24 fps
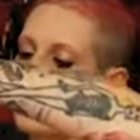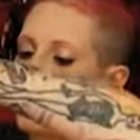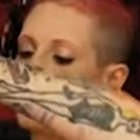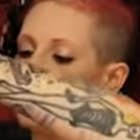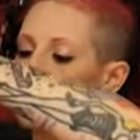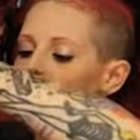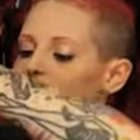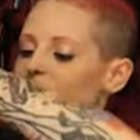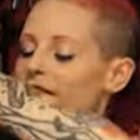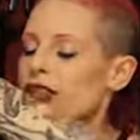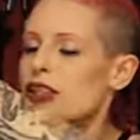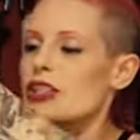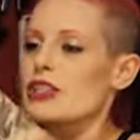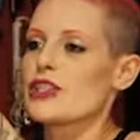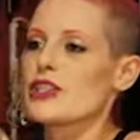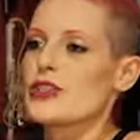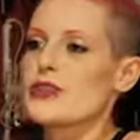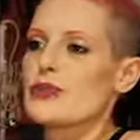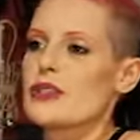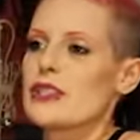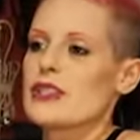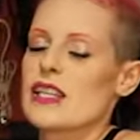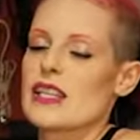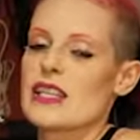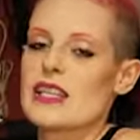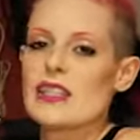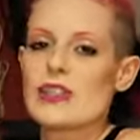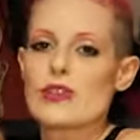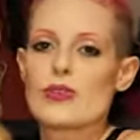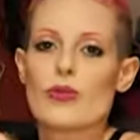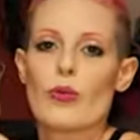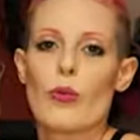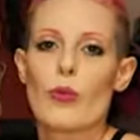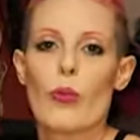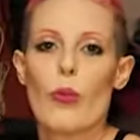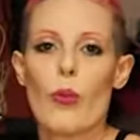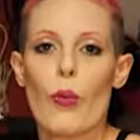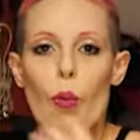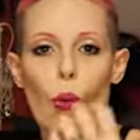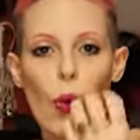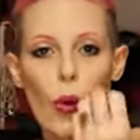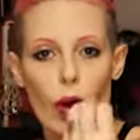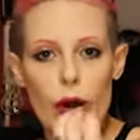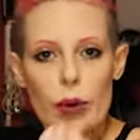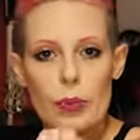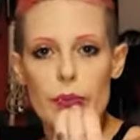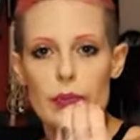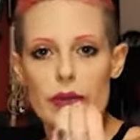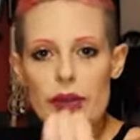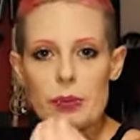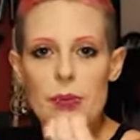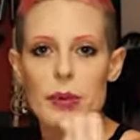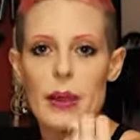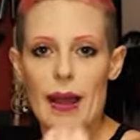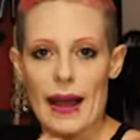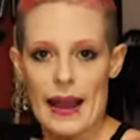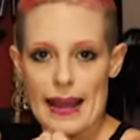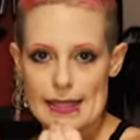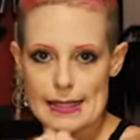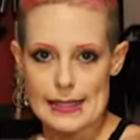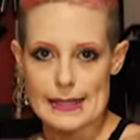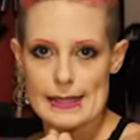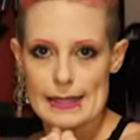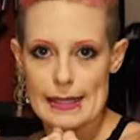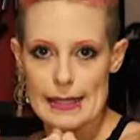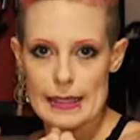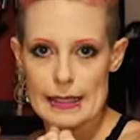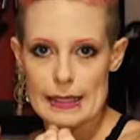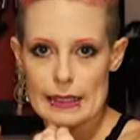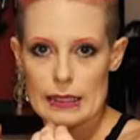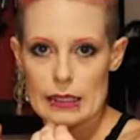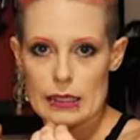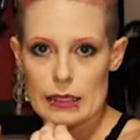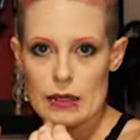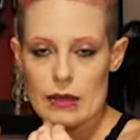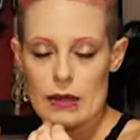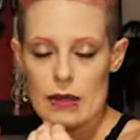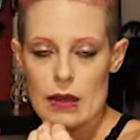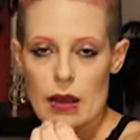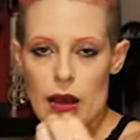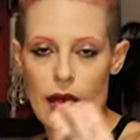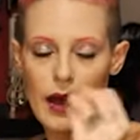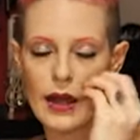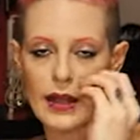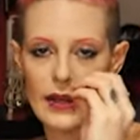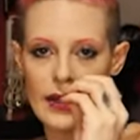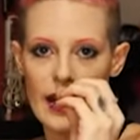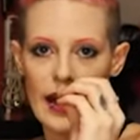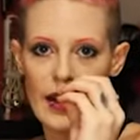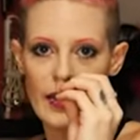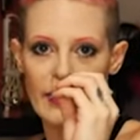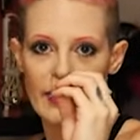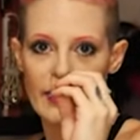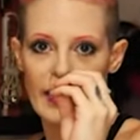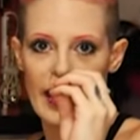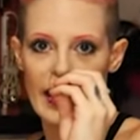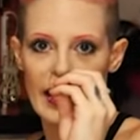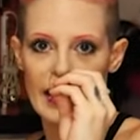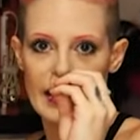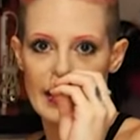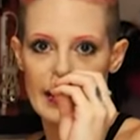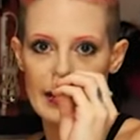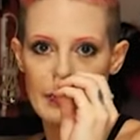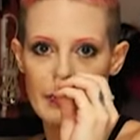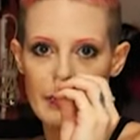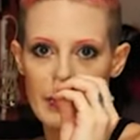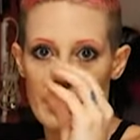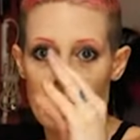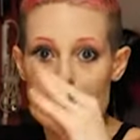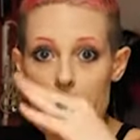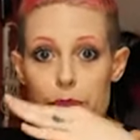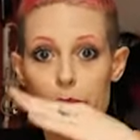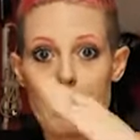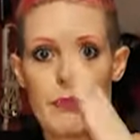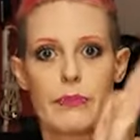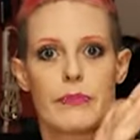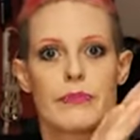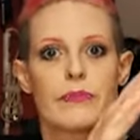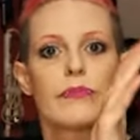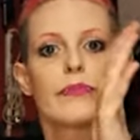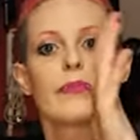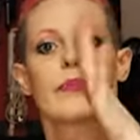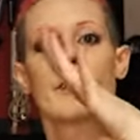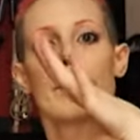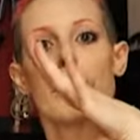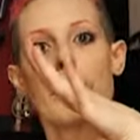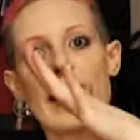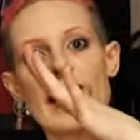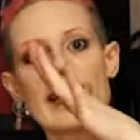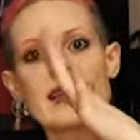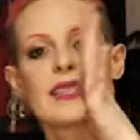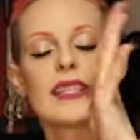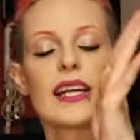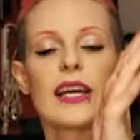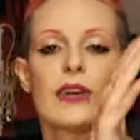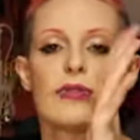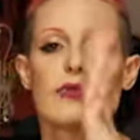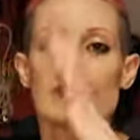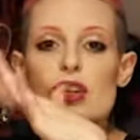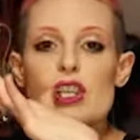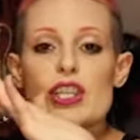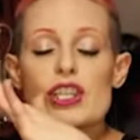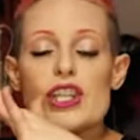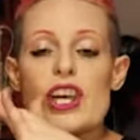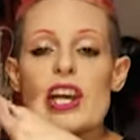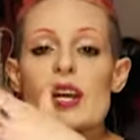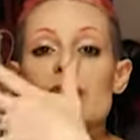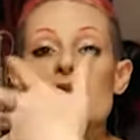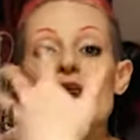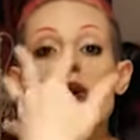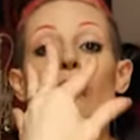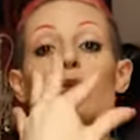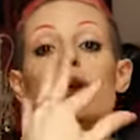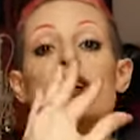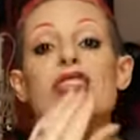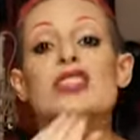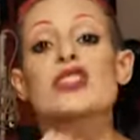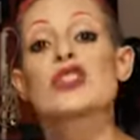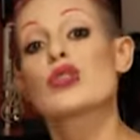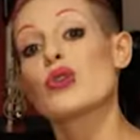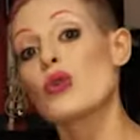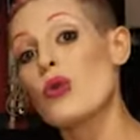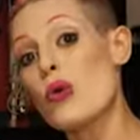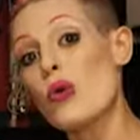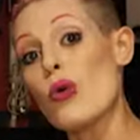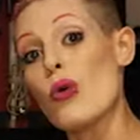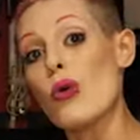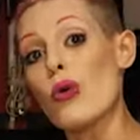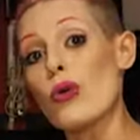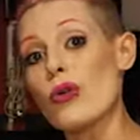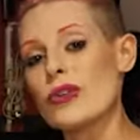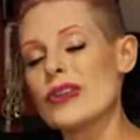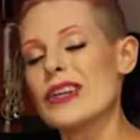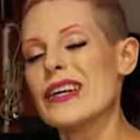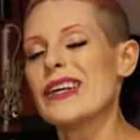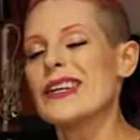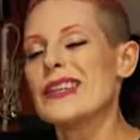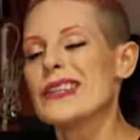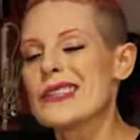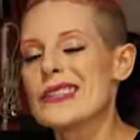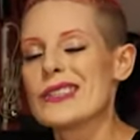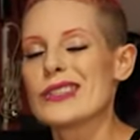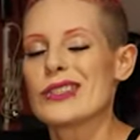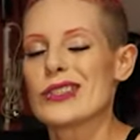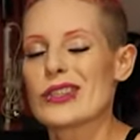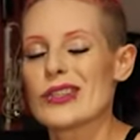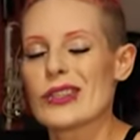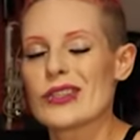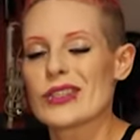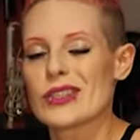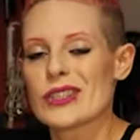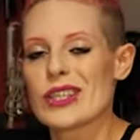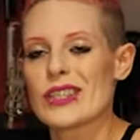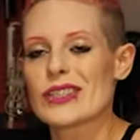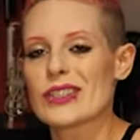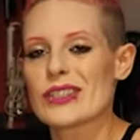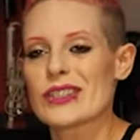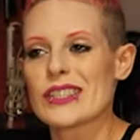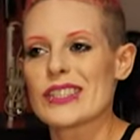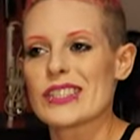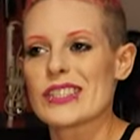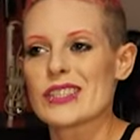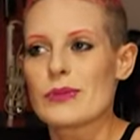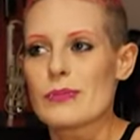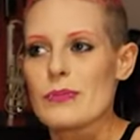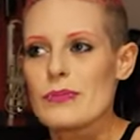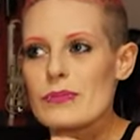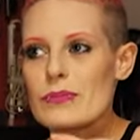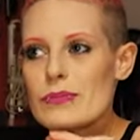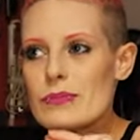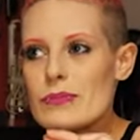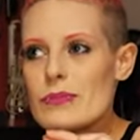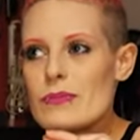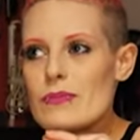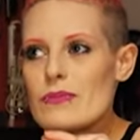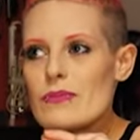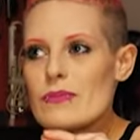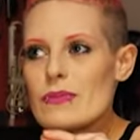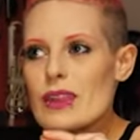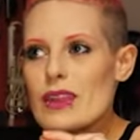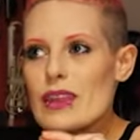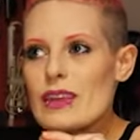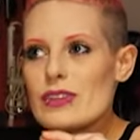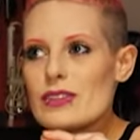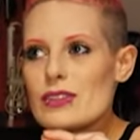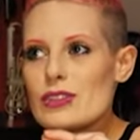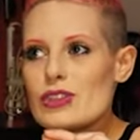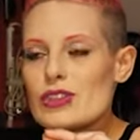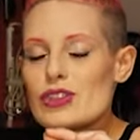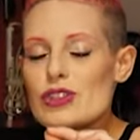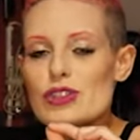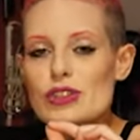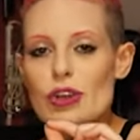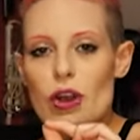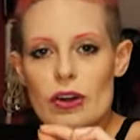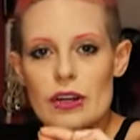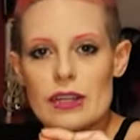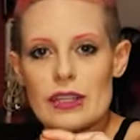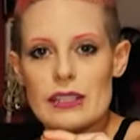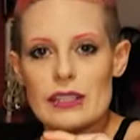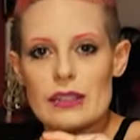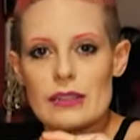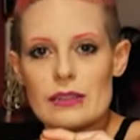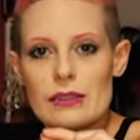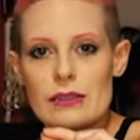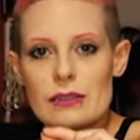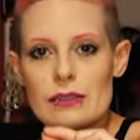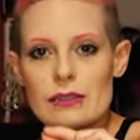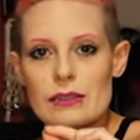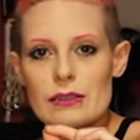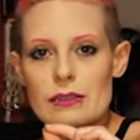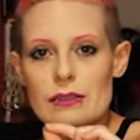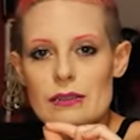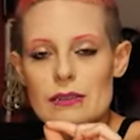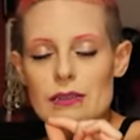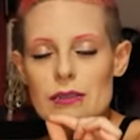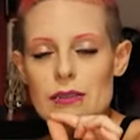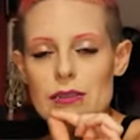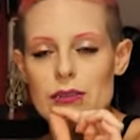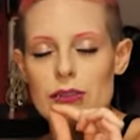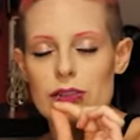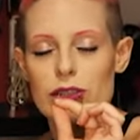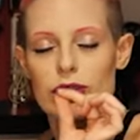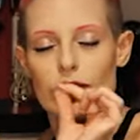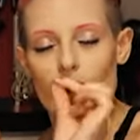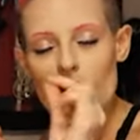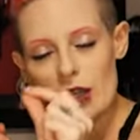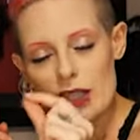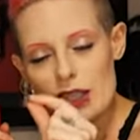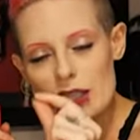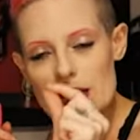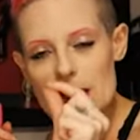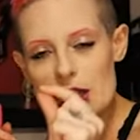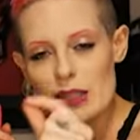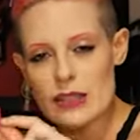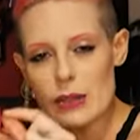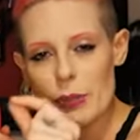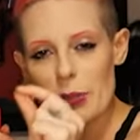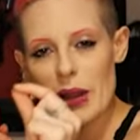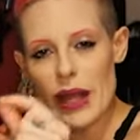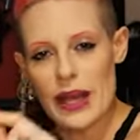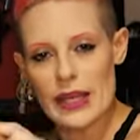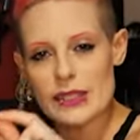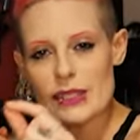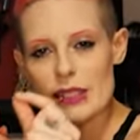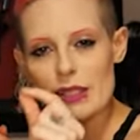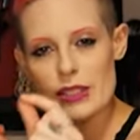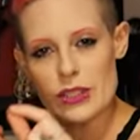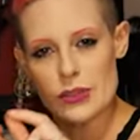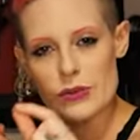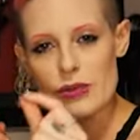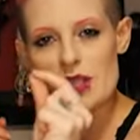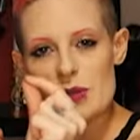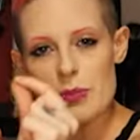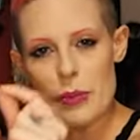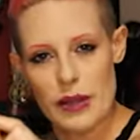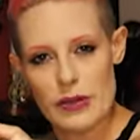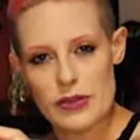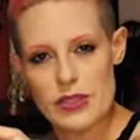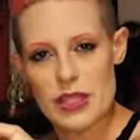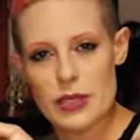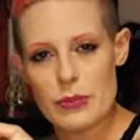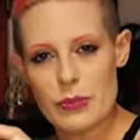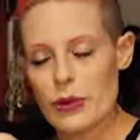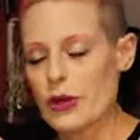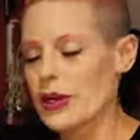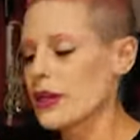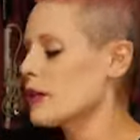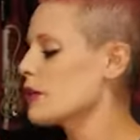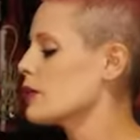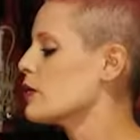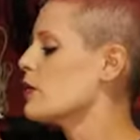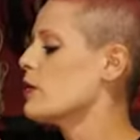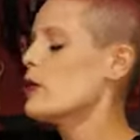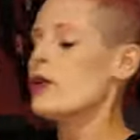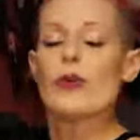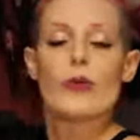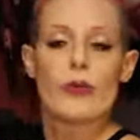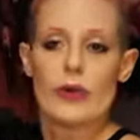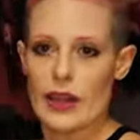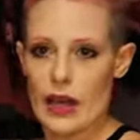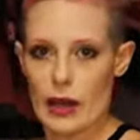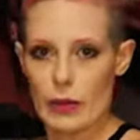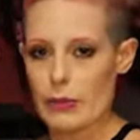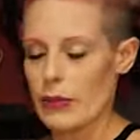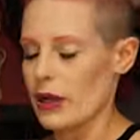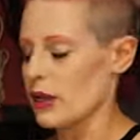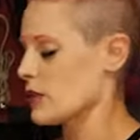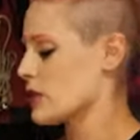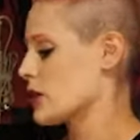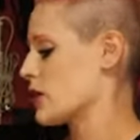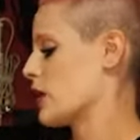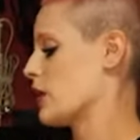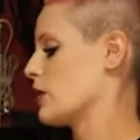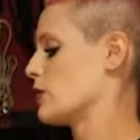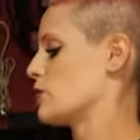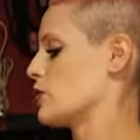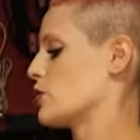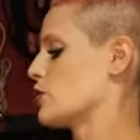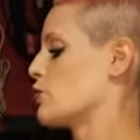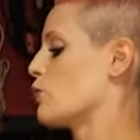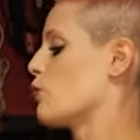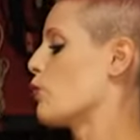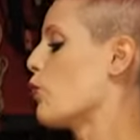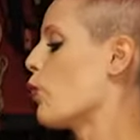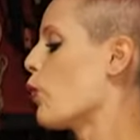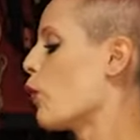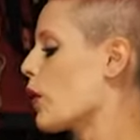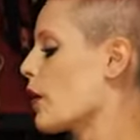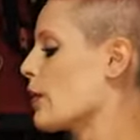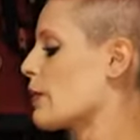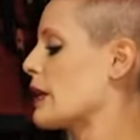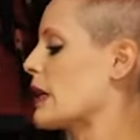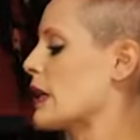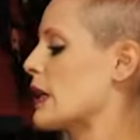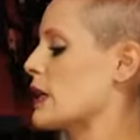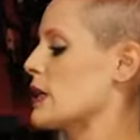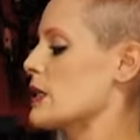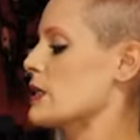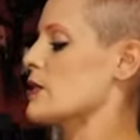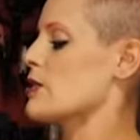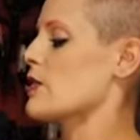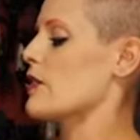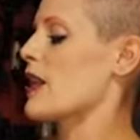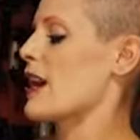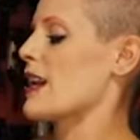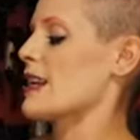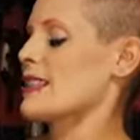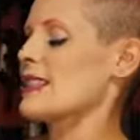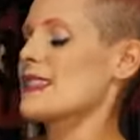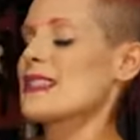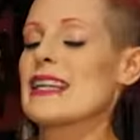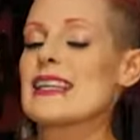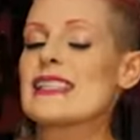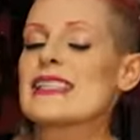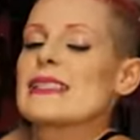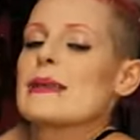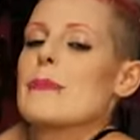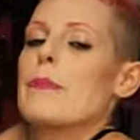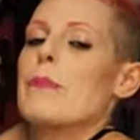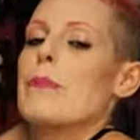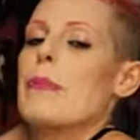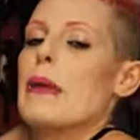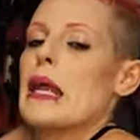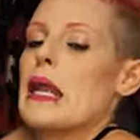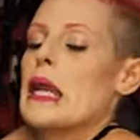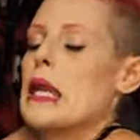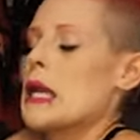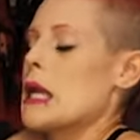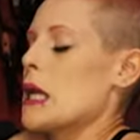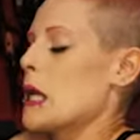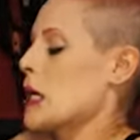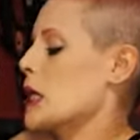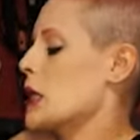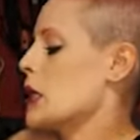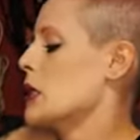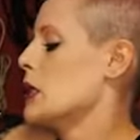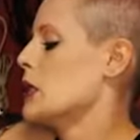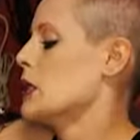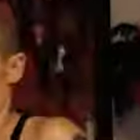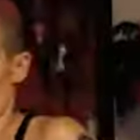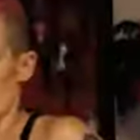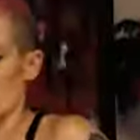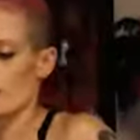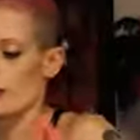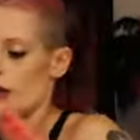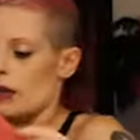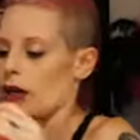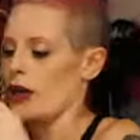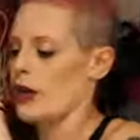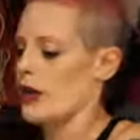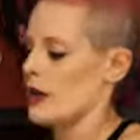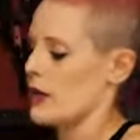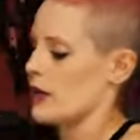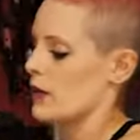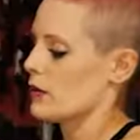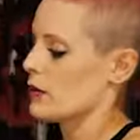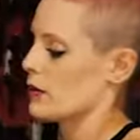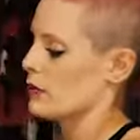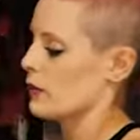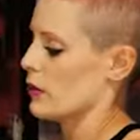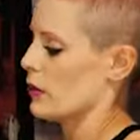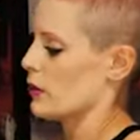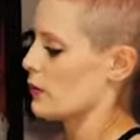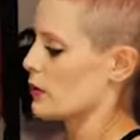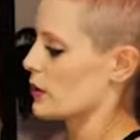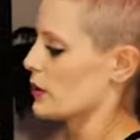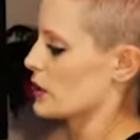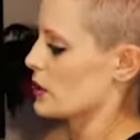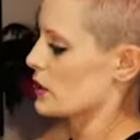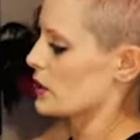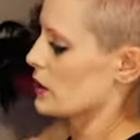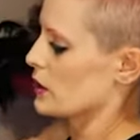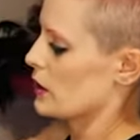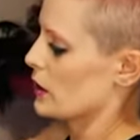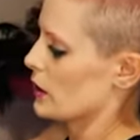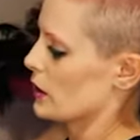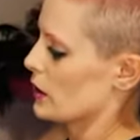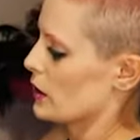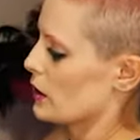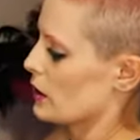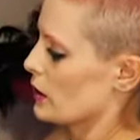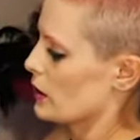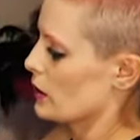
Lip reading: what it's gonna do is warm the plastic enough that it can be bent and reshaped. And when it's cooled, you're essentially just starting to get the plastic to melting point without melting it, just warming it so that it's nice and bendy. Okay, well, we're just gonna